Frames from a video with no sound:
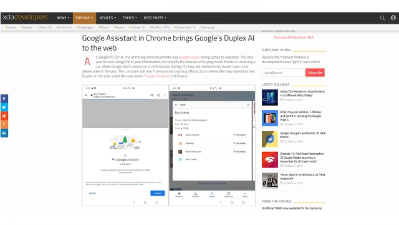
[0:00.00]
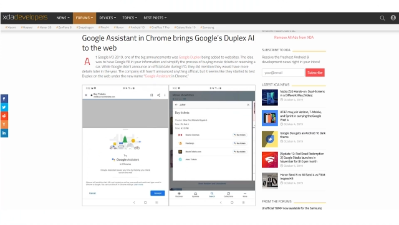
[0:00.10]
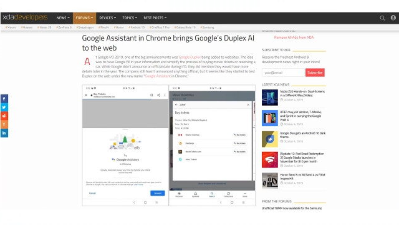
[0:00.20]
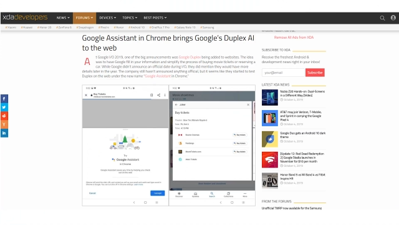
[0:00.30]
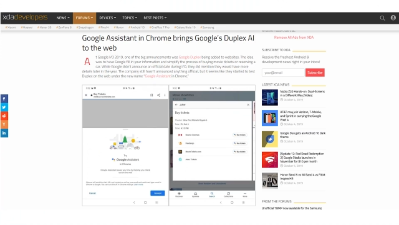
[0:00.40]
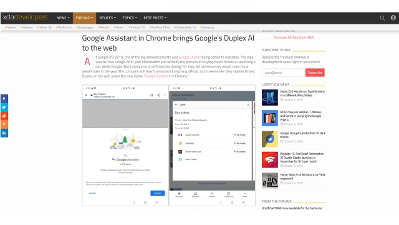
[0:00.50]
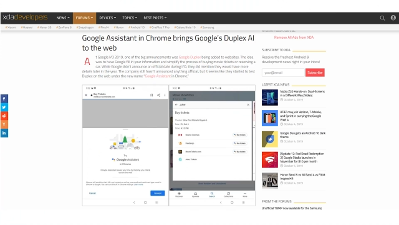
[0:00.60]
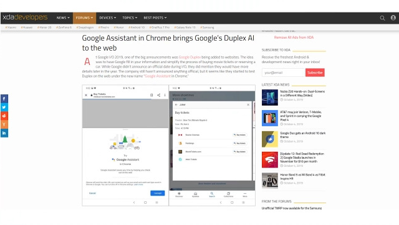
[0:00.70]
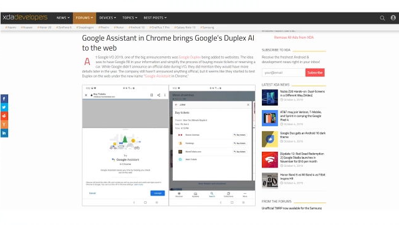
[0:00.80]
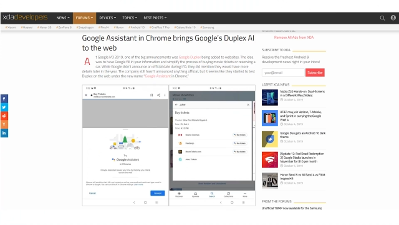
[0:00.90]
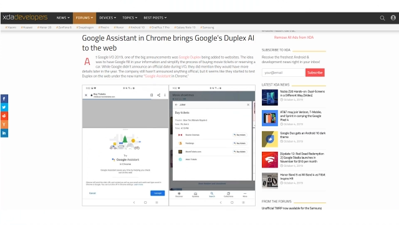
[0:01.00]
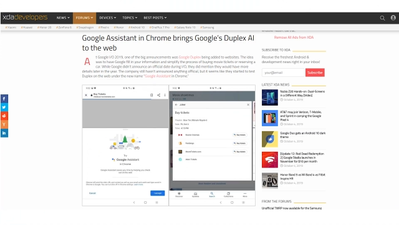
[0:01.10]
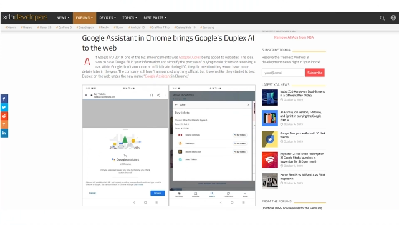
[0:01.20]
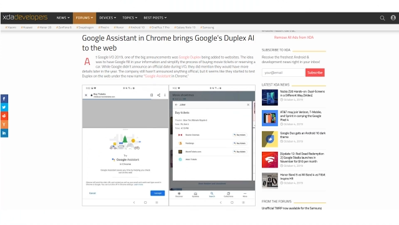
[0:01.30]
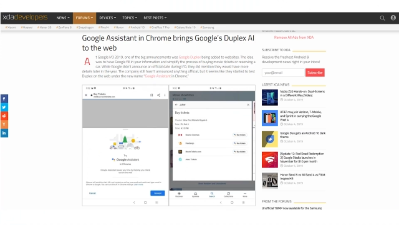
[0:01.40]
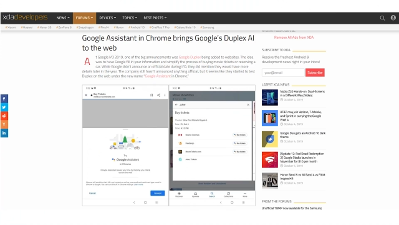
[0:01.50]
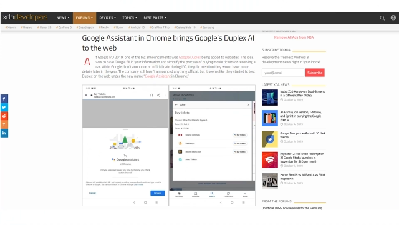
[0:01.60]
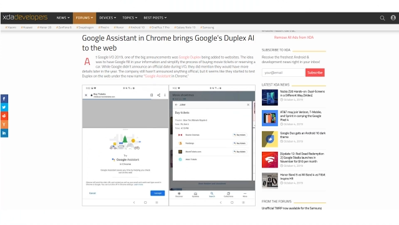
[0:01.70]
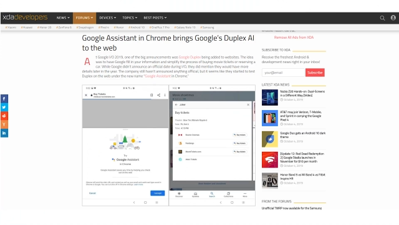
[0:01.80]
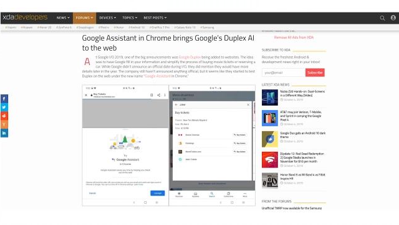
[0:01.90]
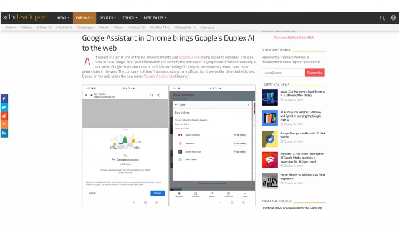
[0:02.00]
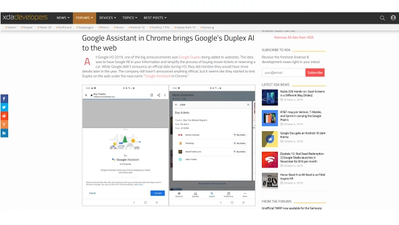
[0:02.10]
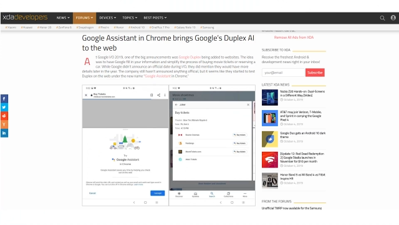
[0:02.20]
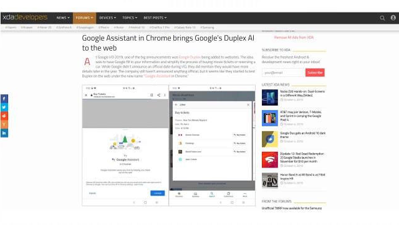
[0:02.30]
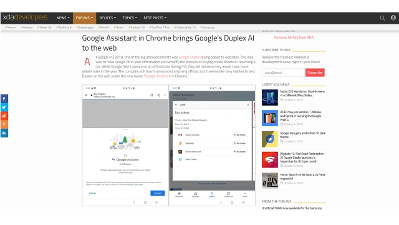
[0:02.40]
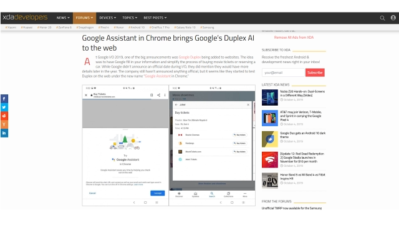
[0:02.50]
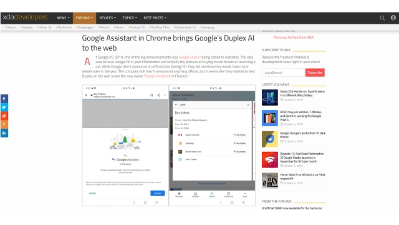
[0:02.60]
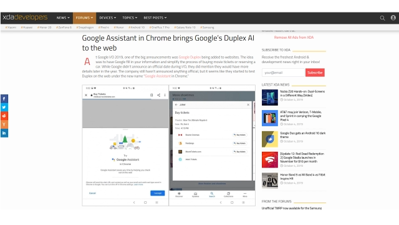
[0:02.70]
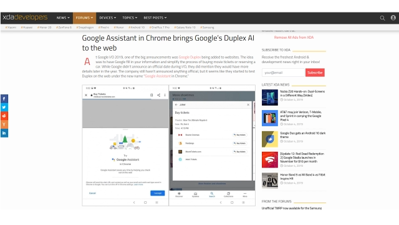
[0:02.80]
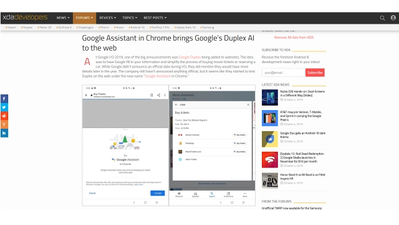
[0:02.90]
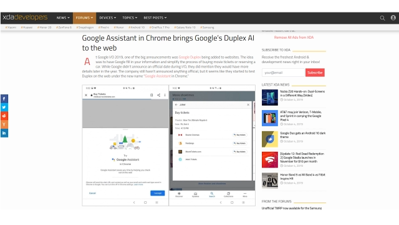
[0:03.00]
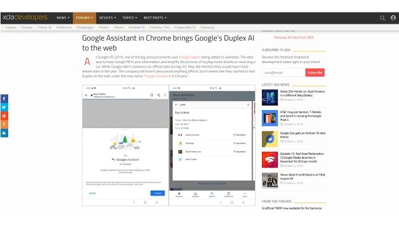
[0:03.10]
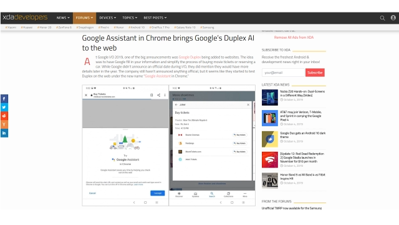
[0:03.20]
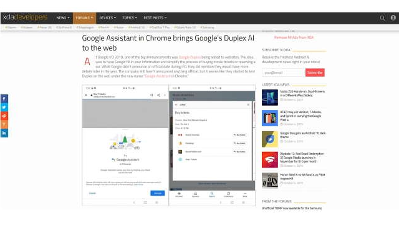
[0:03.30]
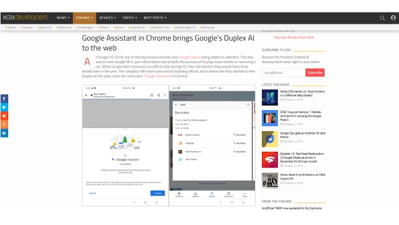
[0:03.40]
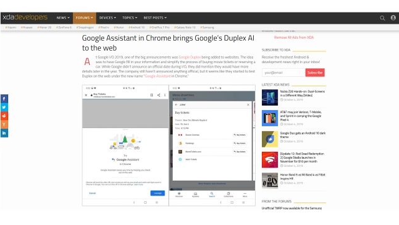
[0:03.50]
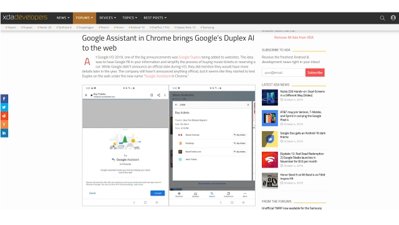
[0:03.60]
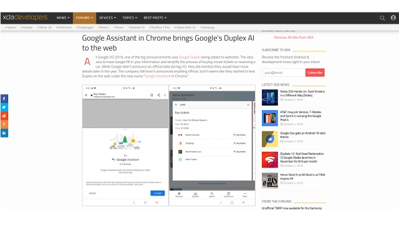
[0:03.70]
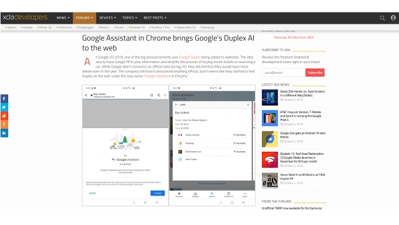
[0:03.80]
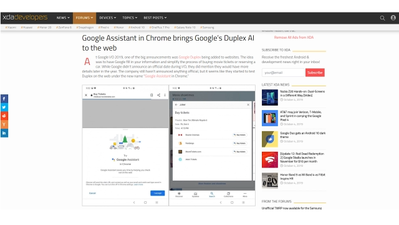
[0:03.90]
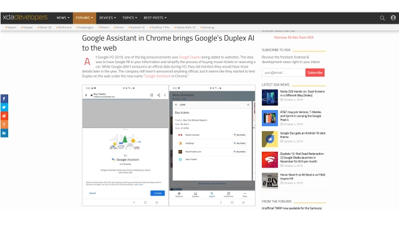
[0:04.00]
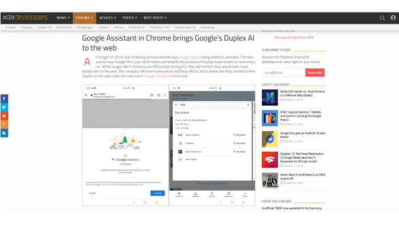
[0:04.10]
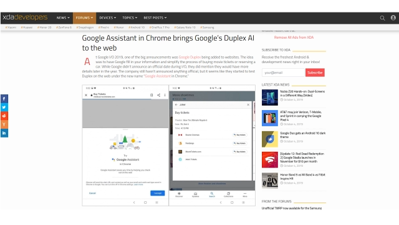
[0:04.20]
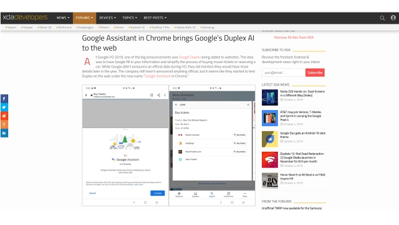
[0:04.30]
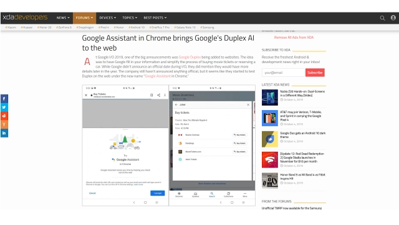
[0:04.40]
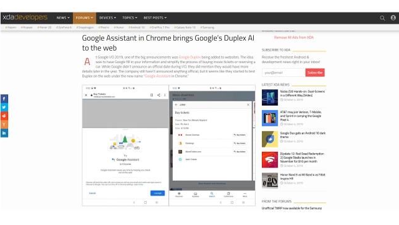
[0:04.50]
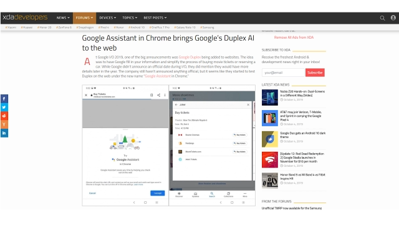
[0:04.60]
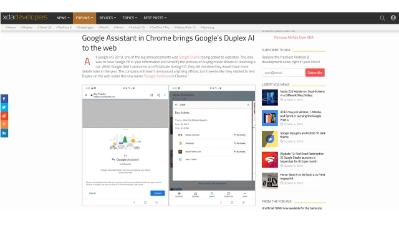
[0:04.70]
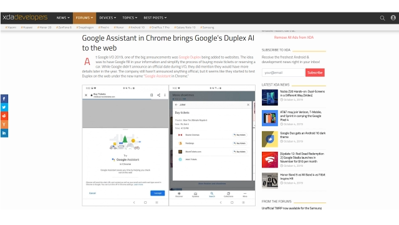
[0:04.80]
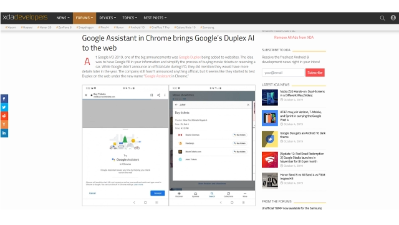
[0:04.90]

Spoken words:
No face is visible, so there are no lips to read.